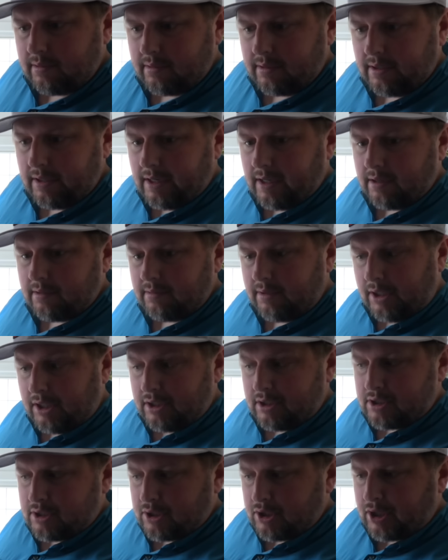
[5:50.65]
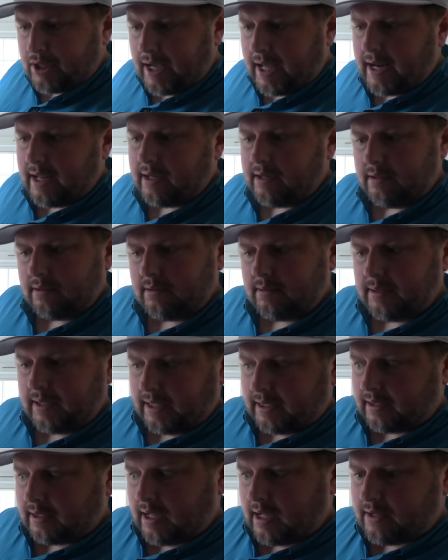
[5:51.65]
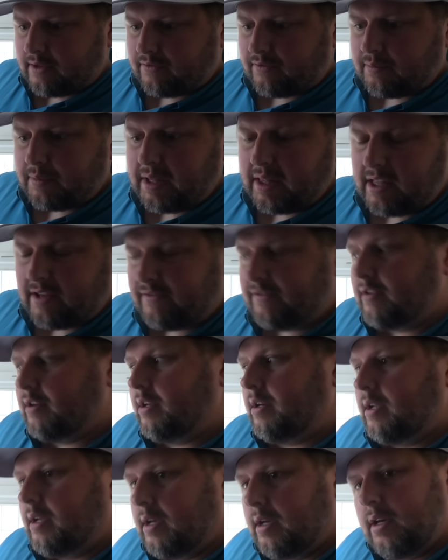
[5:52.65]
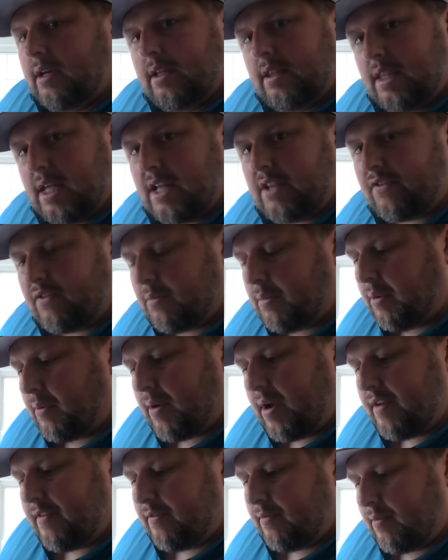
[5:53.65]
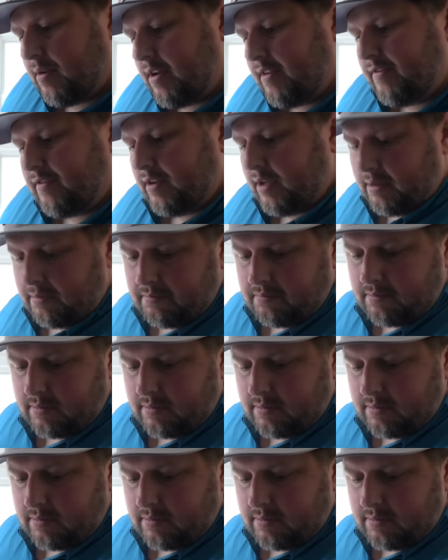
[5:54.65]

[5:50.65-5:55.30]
You know, you just look at it and you're like, that's for my left foot, that's for my right right foot.